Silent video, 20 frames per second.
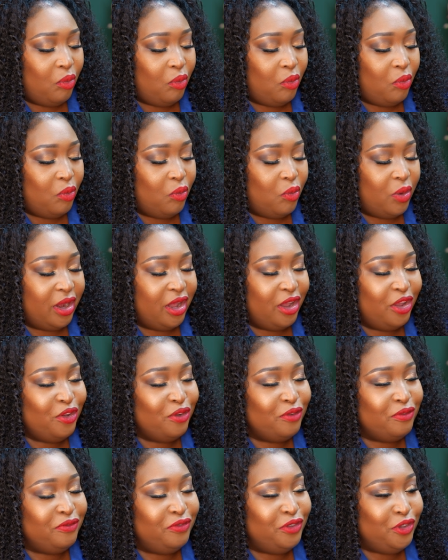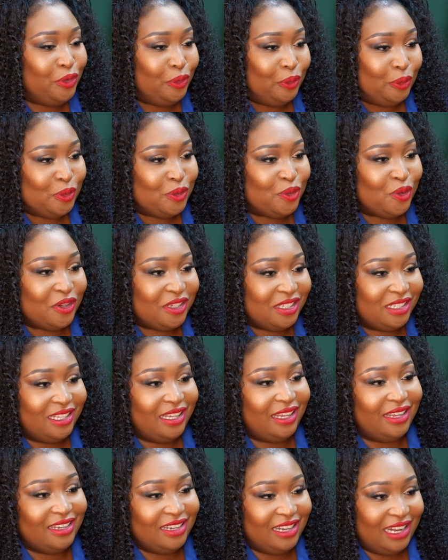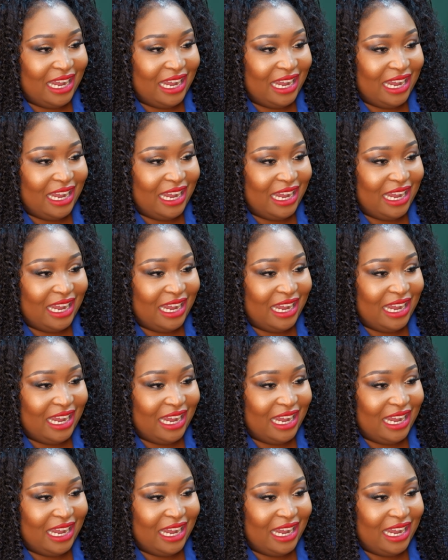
What are your views on skin